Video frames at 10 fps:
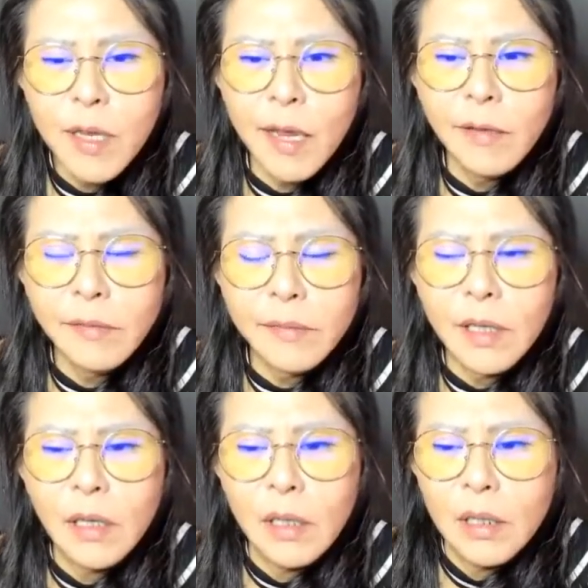
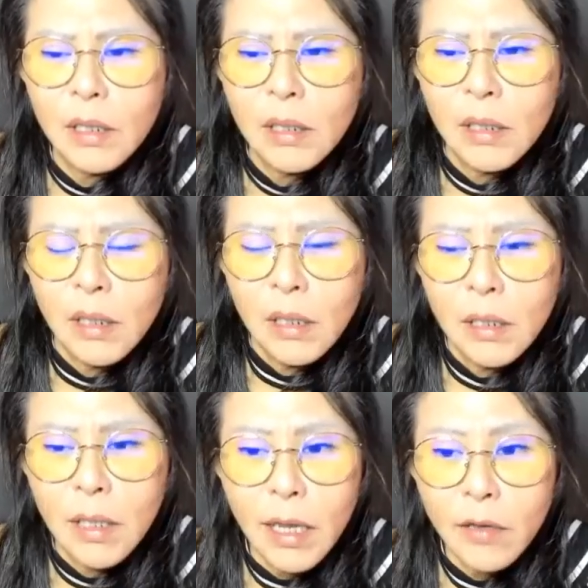
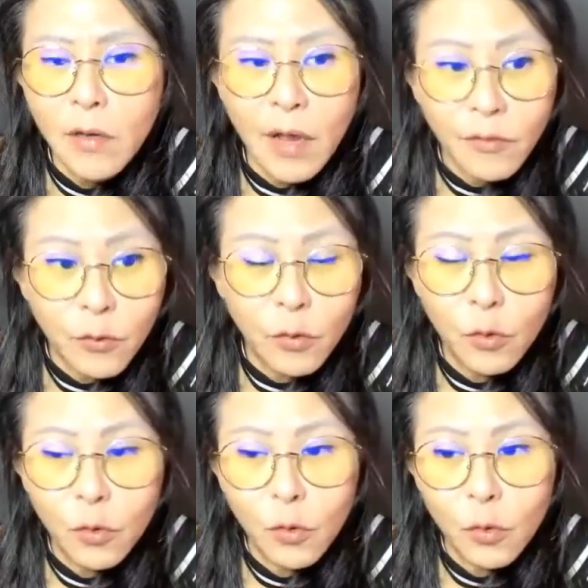then you have
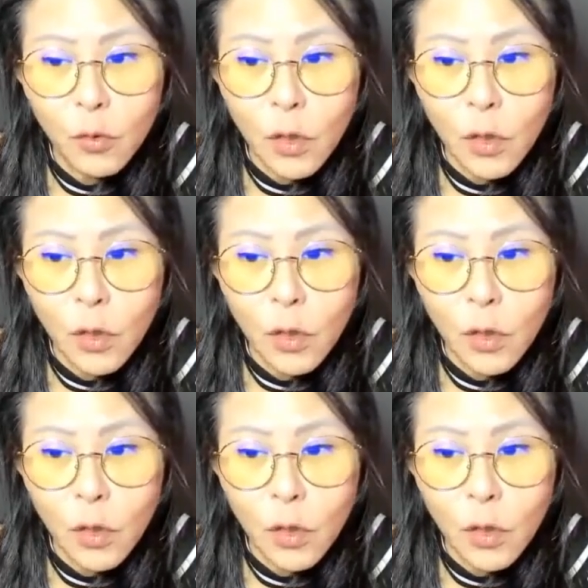to